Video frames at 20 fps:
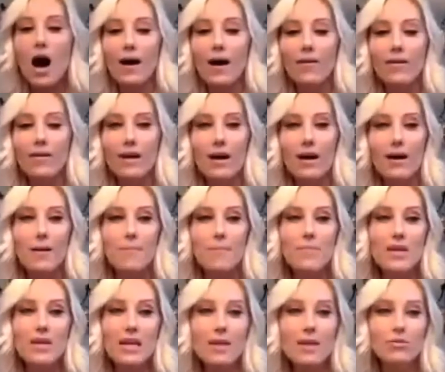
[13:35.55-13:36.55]
about
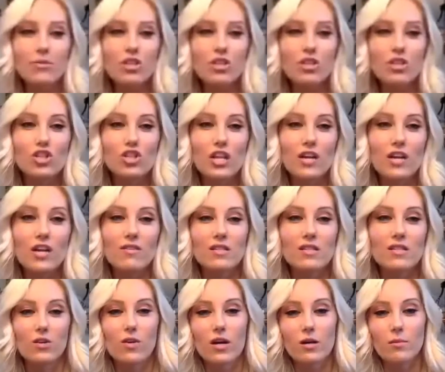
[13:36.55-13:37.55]
being able to
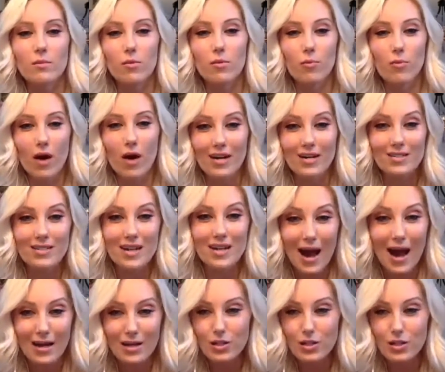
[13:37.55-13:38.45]
share this incredible product and